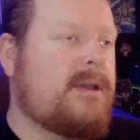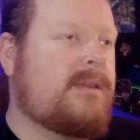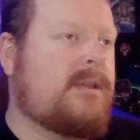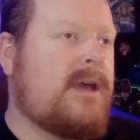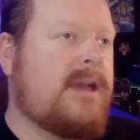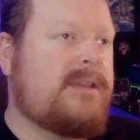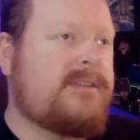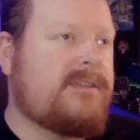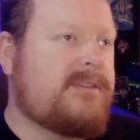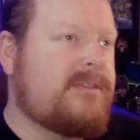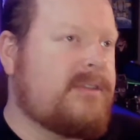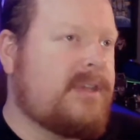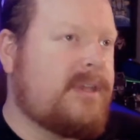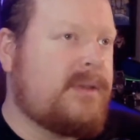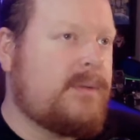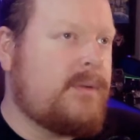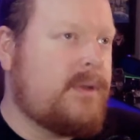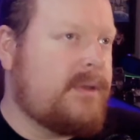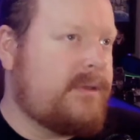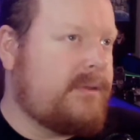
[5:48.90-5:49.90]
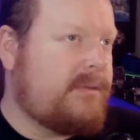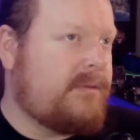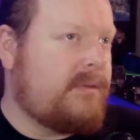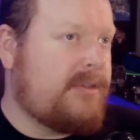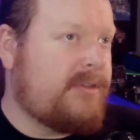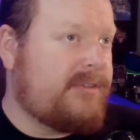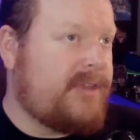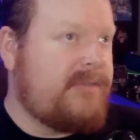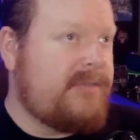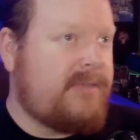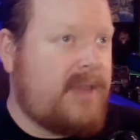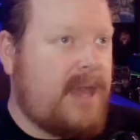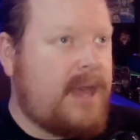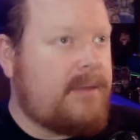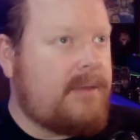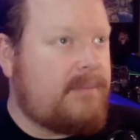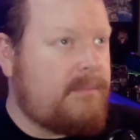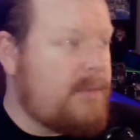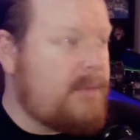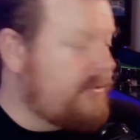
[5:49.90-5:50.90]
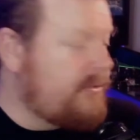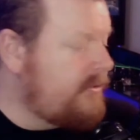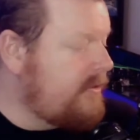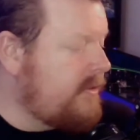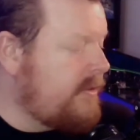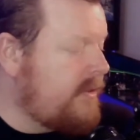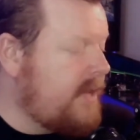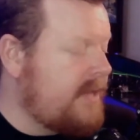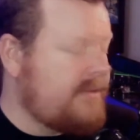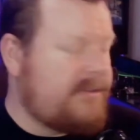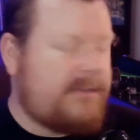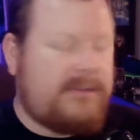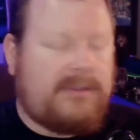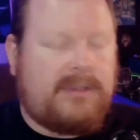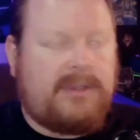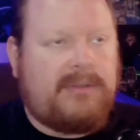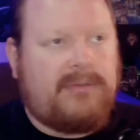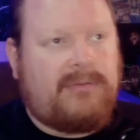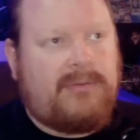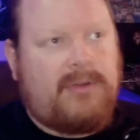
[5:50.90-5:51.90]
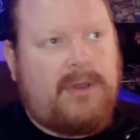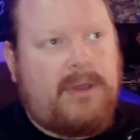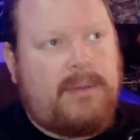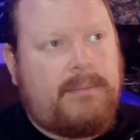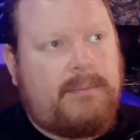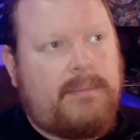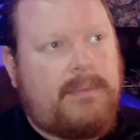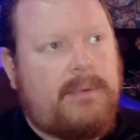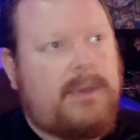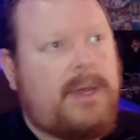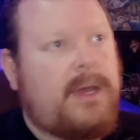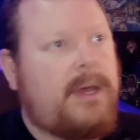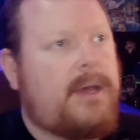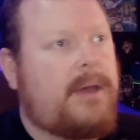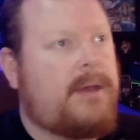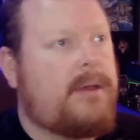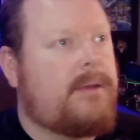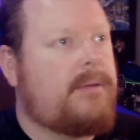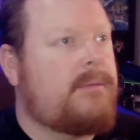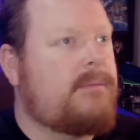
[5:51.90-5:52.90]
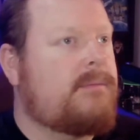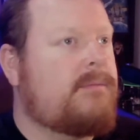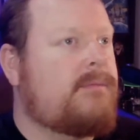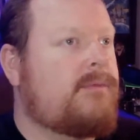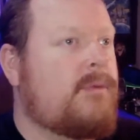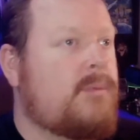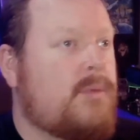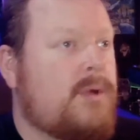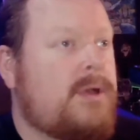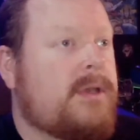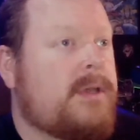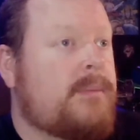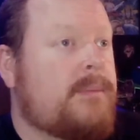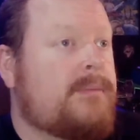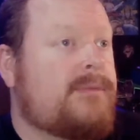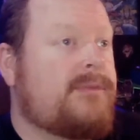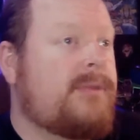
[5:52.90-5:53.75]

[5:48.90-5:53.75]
licensing because they've got most of the licensing from Williams.